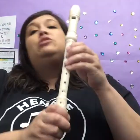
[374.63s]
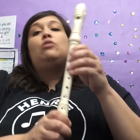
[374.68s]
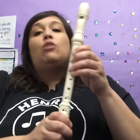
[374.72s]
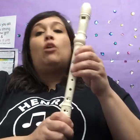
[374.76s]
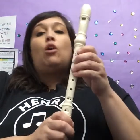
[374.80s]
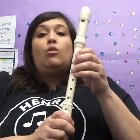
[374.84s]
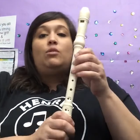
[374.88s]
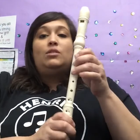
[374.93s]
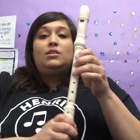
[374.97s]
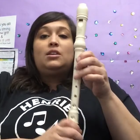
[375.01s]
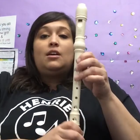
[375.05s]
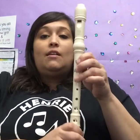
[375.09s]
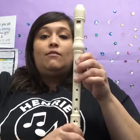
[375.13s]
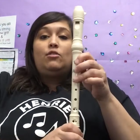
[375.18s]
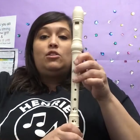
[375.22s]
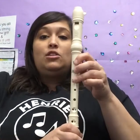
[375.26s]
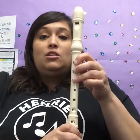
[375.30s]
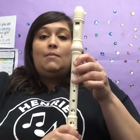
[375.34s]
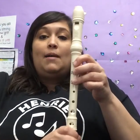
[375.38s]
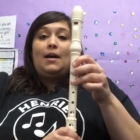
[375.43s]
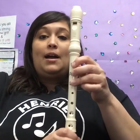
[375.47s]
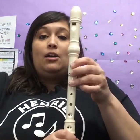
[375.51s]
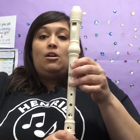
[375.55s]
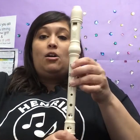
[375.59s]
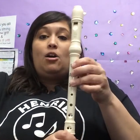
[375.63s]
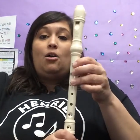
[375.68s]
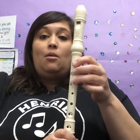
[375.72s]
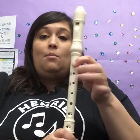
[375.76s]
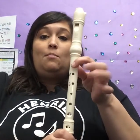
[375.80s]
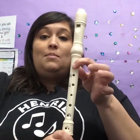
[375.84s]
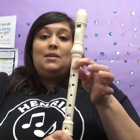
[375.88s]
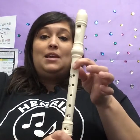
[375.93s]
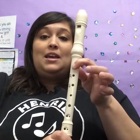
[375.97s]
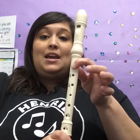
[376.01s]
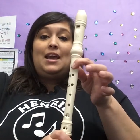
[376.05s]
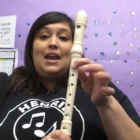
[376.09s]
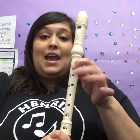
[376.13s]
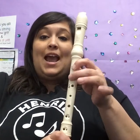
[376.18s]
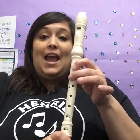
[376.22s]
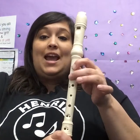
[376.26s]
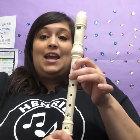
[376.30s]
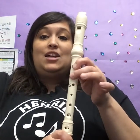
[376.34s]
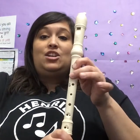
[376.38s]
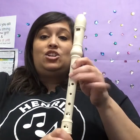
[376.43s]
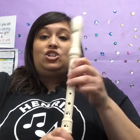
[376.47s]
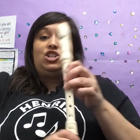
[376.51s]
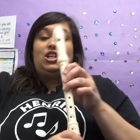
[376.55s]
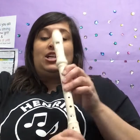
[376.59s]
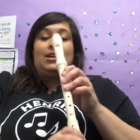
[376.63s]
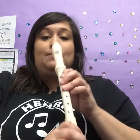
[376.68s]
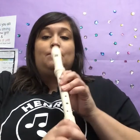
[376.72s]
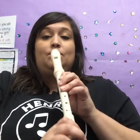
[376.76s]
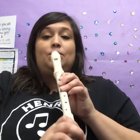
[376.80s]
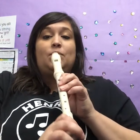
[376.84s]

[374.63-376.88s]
you're always covering the back hole, B, A, and G.